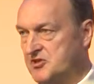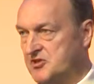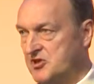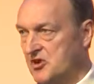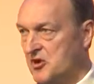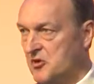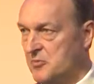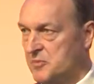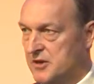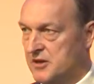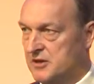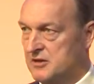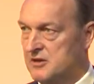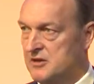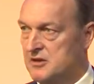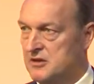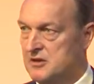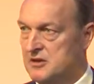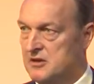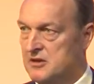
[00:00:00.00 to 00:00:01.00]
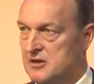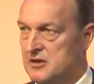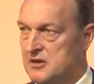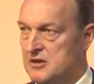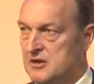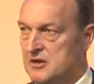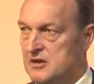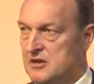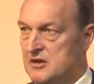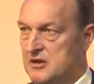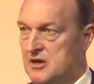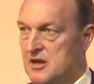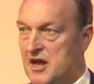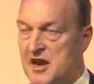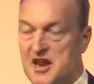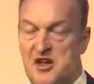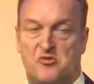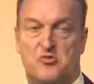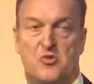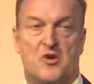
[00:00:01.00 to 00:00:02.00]
is coping.
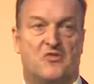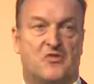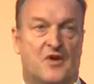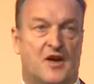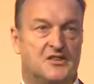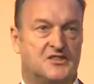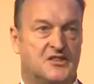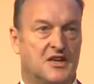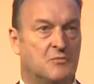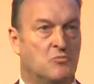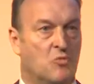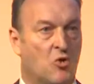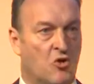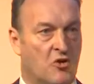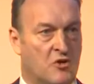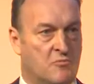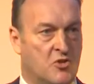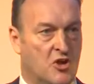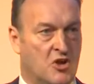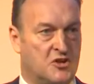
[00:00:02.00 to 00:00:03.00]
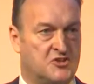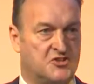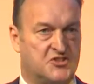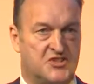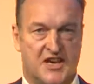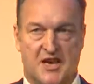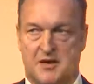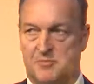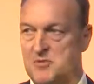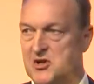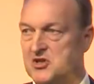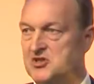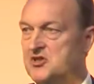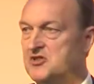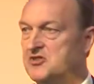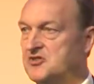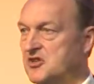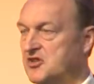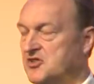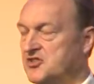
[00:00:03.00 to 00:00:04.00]
And if we're facing more emergency
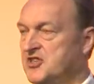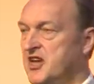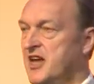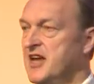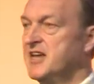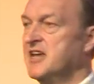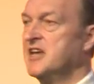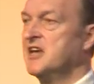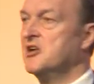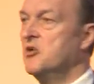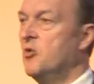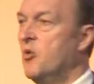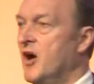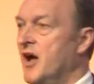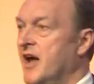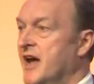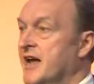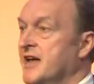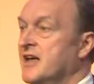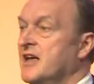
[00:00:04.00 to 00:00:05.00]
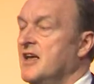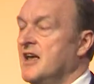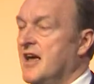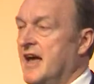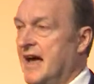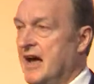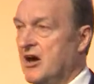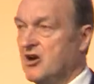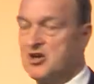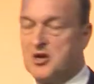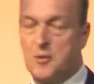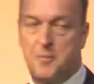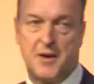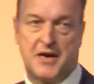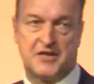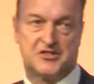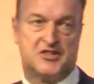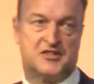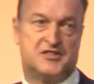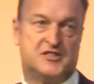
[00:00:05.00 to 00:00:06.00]
admissions that's taking away our
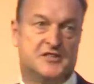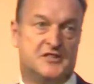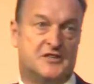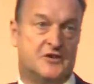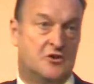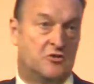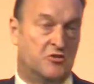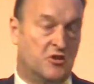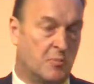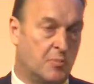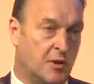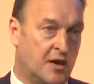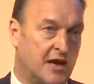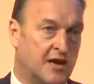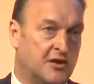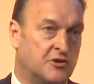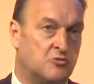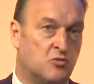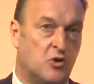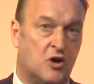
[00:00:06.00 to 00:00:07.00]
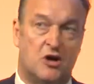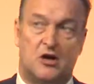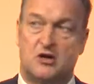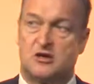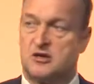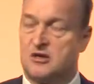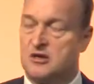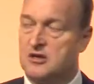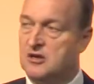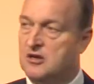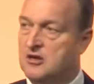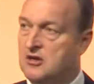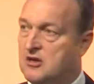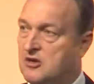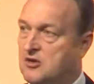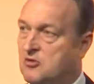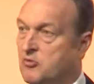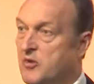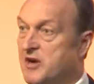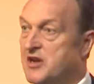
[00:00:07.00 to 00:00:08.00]
capacity to do the planned work,
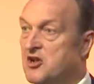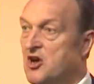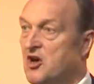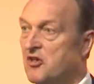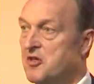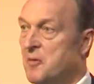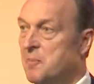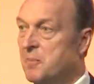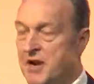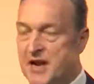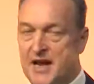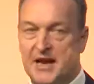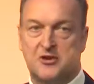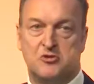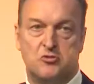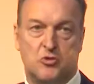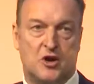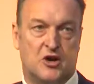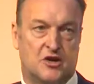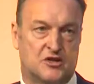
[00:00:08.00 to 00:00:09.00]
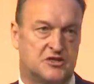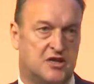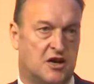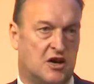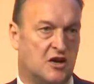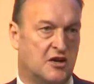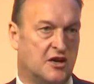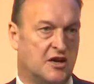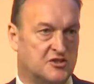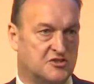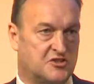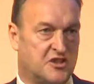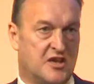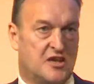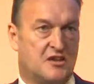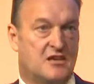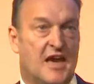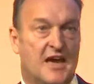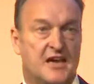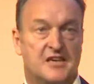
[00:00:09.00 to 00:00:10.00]
we know the planned work targets,
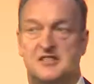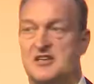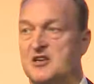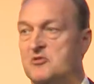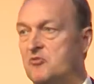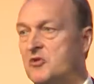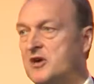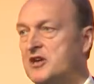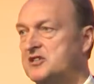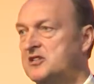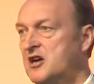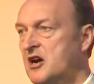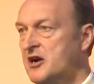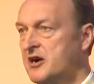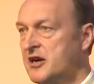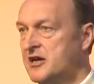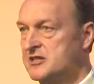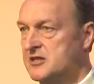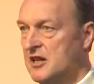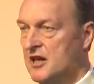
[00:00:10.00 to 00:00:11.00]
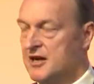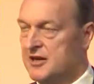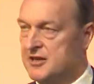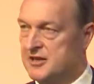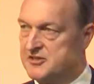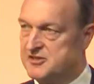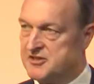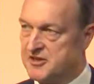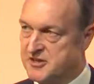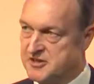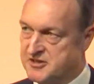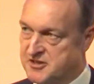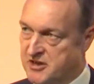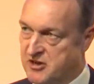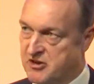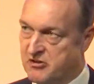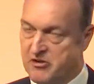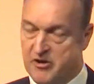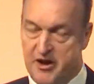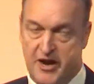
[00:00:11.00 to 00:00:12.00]
the 18-week target is likely to
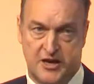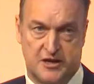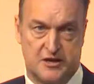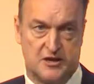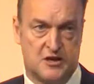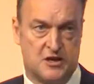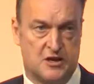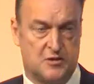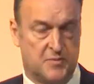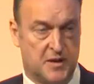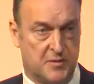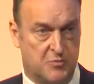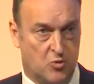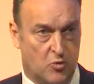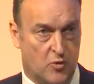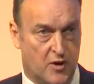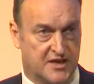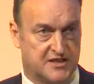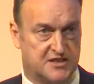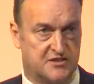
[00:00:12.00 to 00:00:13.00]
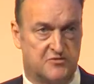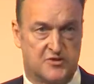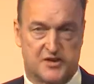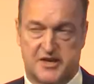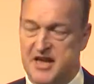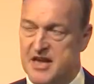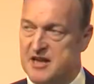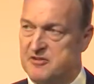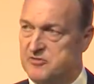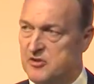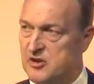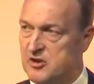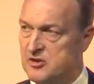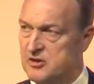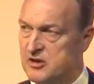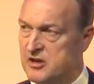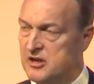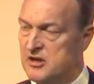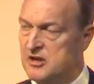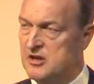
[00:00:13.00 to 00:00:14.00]
deteriorate, people waiting for care for
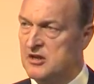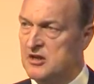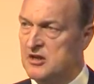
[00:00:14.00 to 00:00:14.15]
longer.